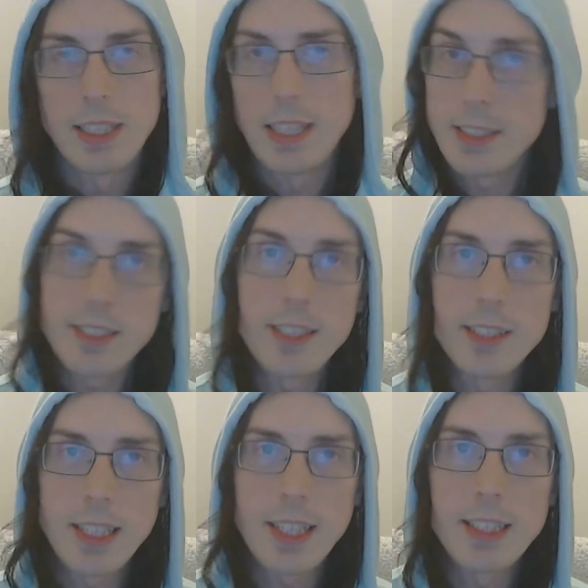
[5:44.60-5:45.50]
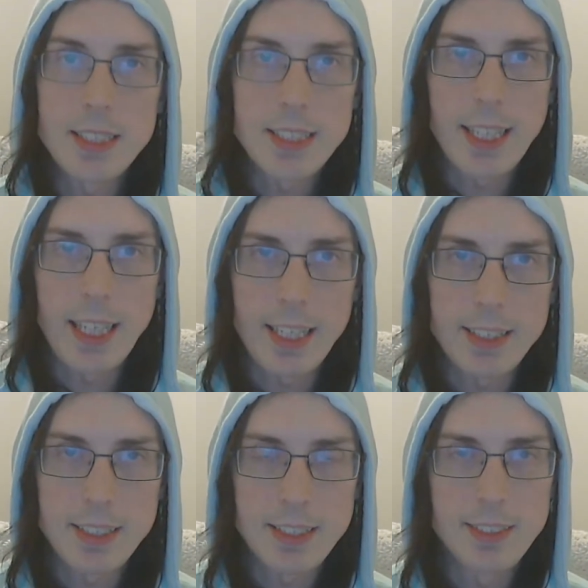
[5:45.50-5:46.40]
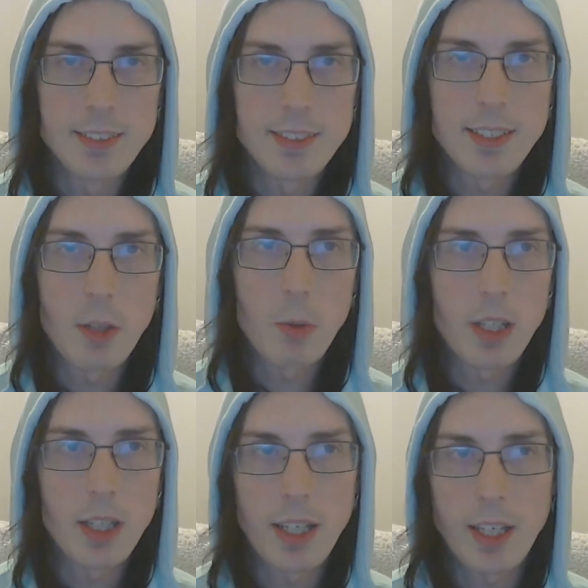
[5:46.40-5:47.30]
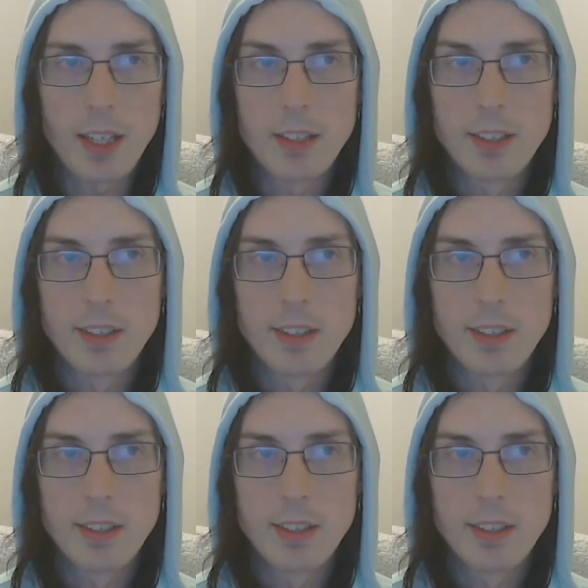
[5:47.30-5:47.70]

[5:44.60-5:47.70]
And certainly in this case, they were like